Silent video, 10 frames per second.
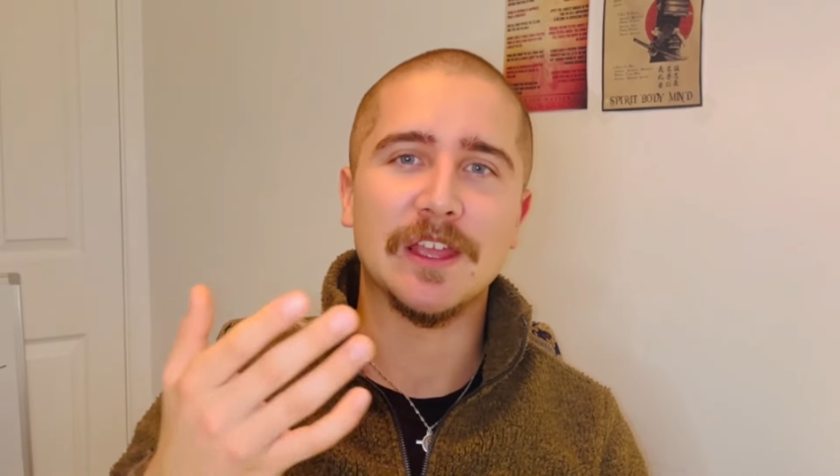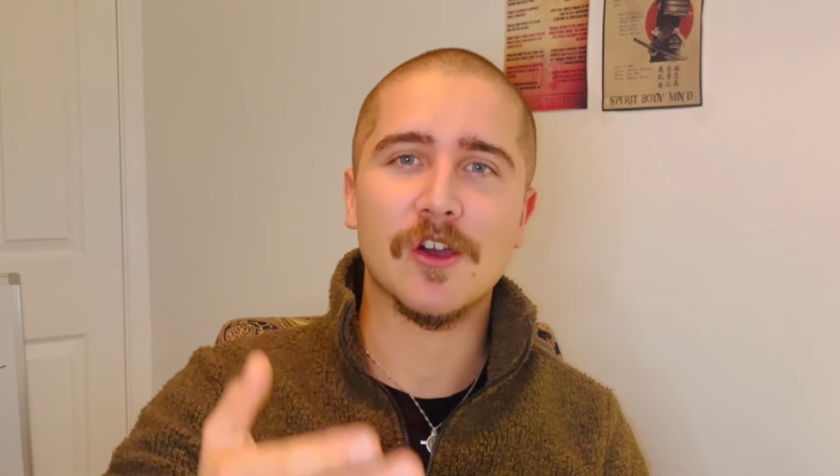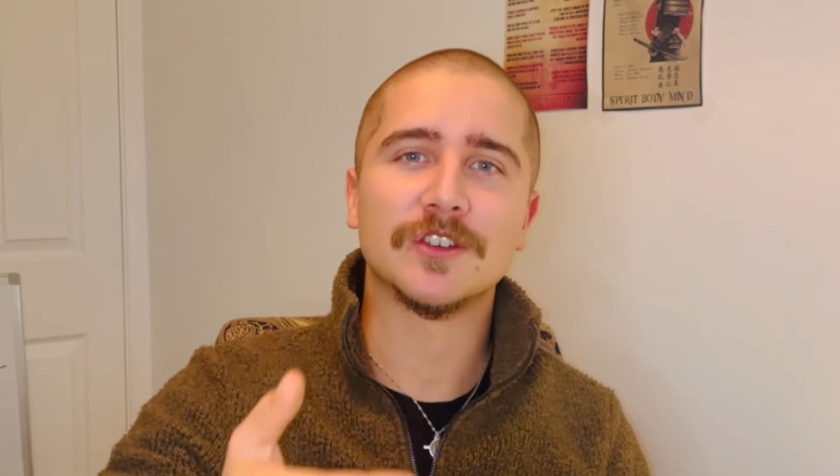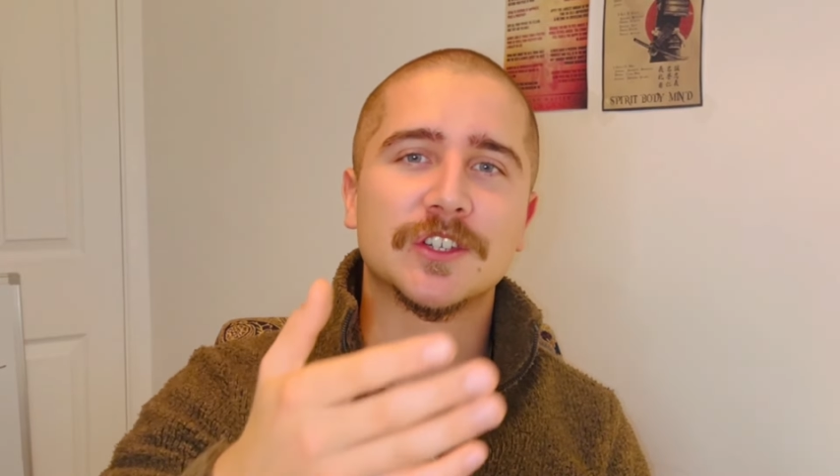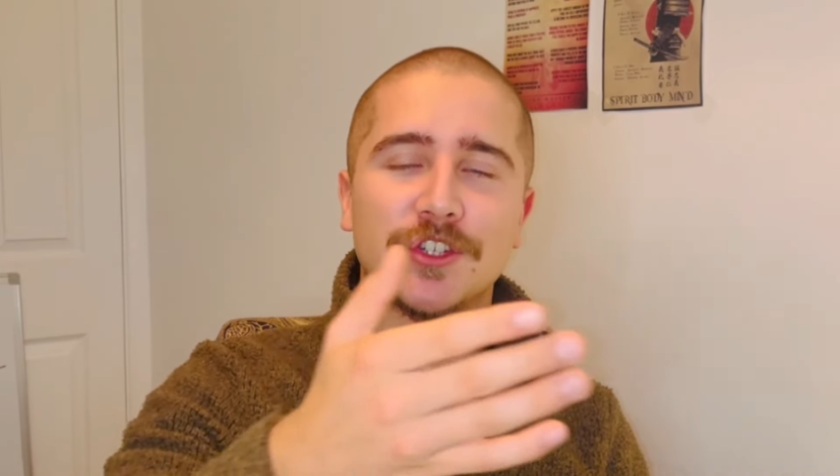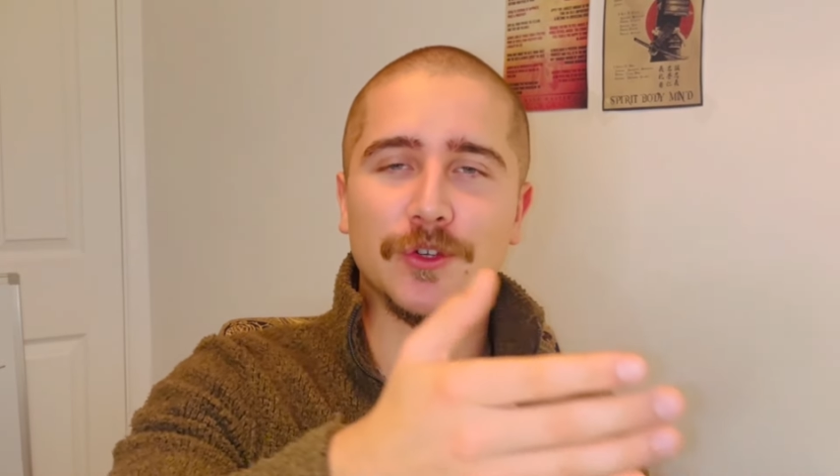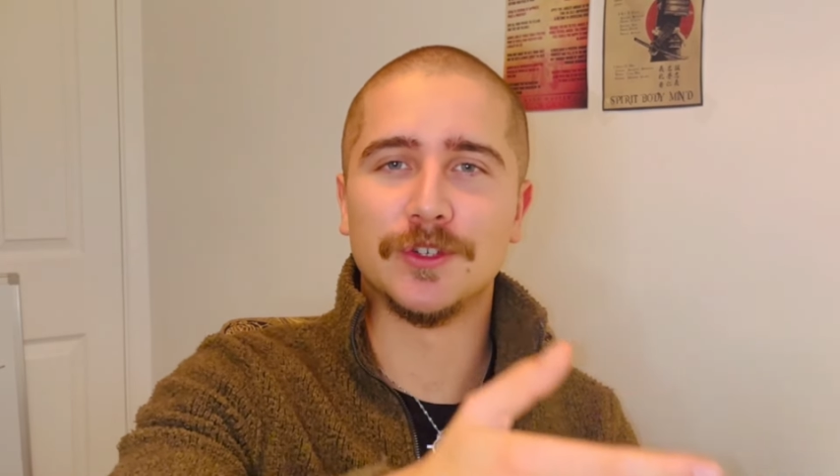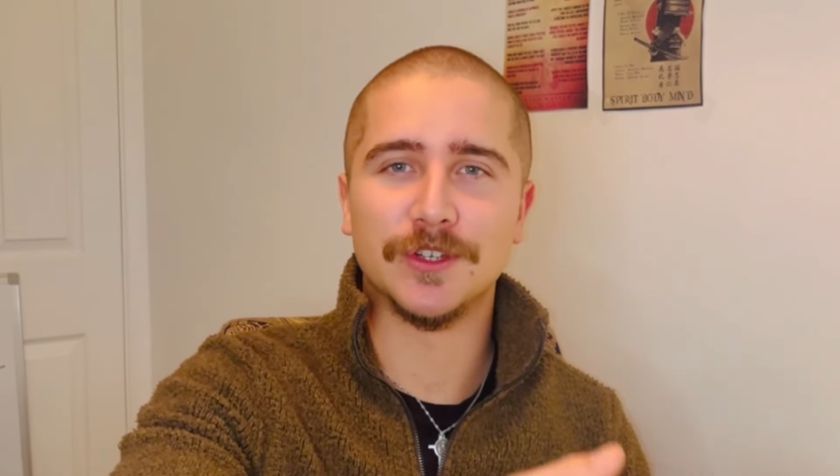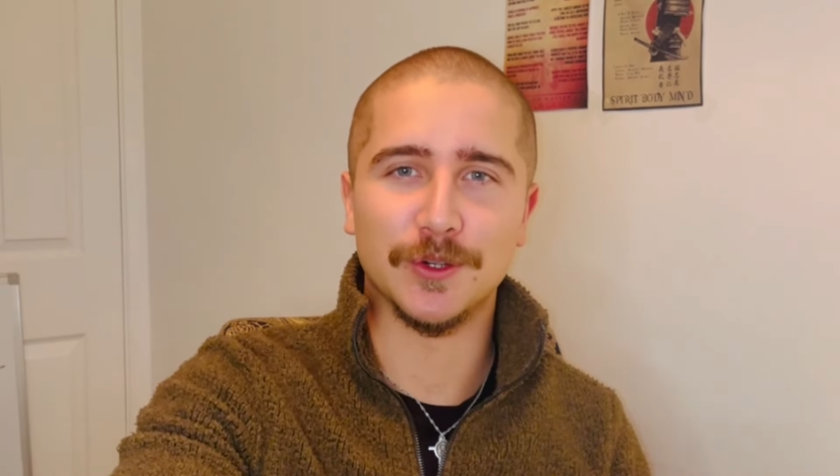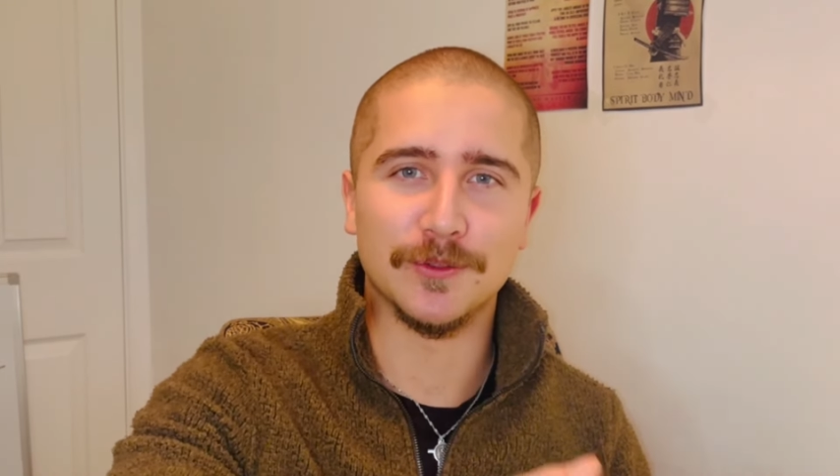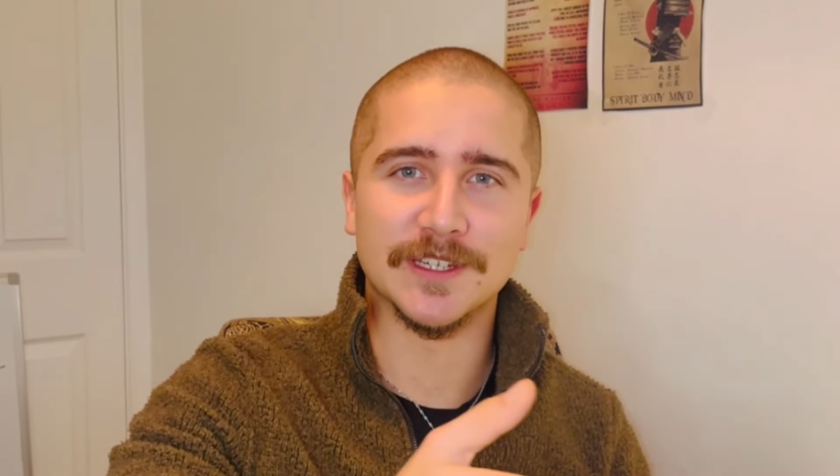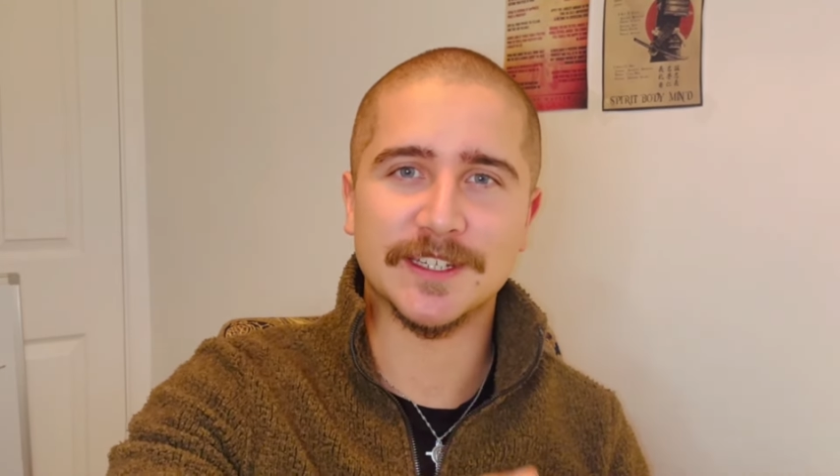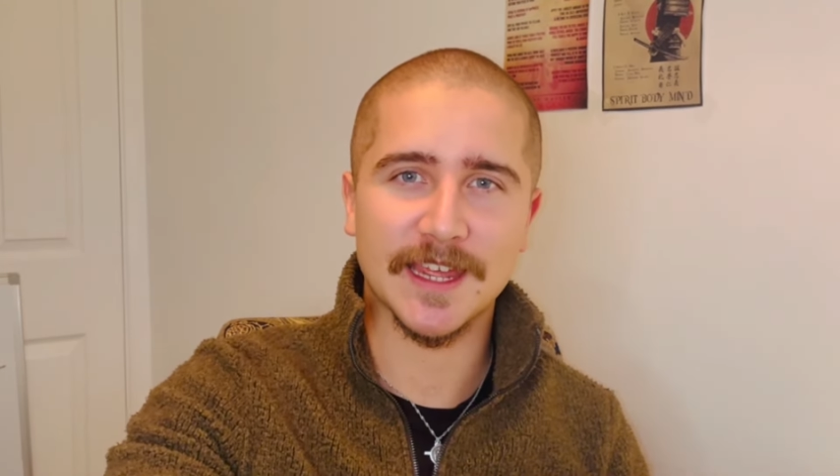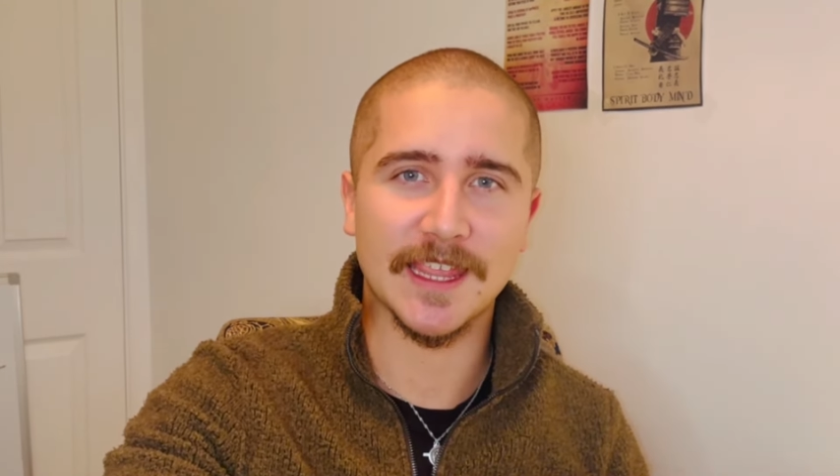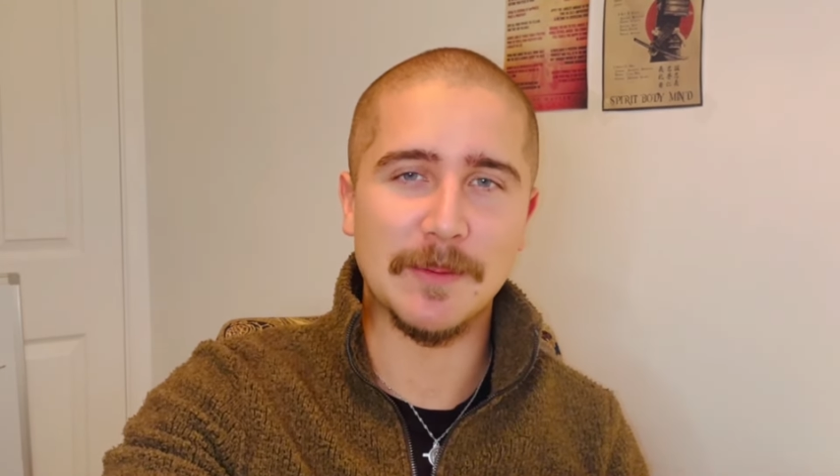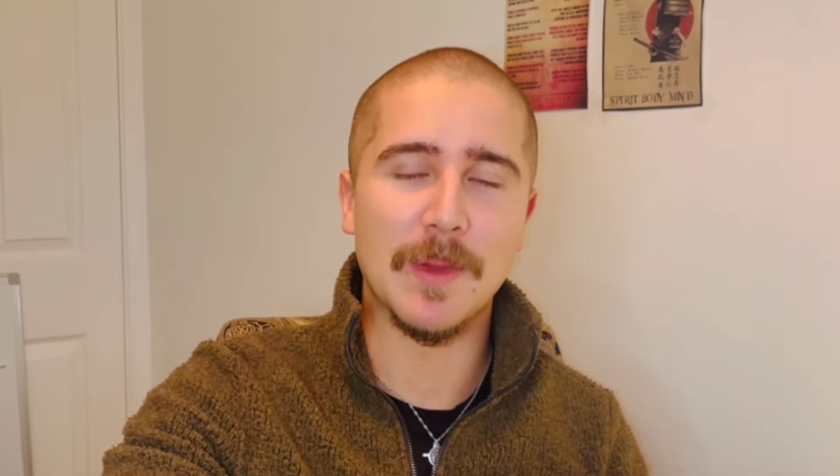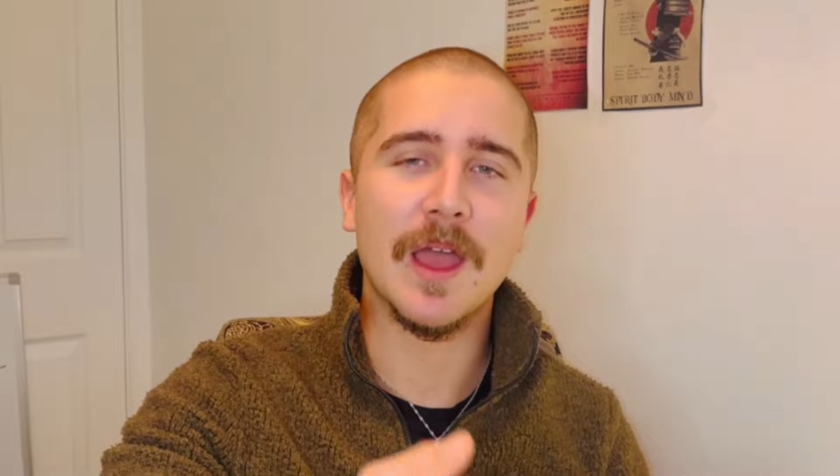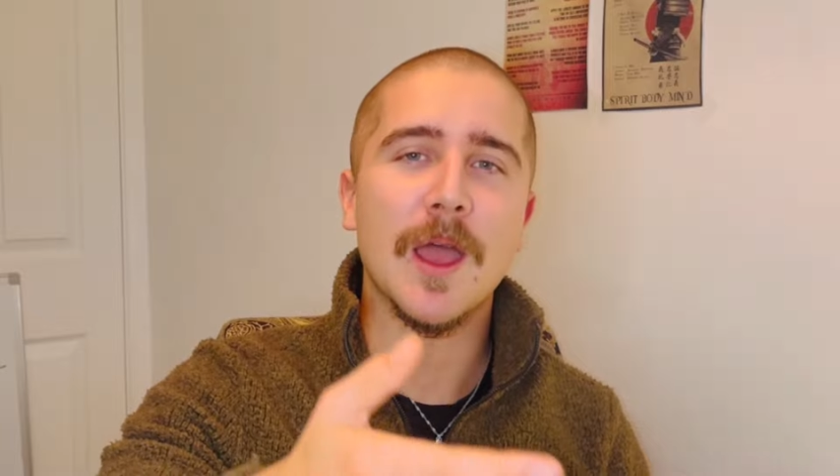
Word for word: asks you to do the same,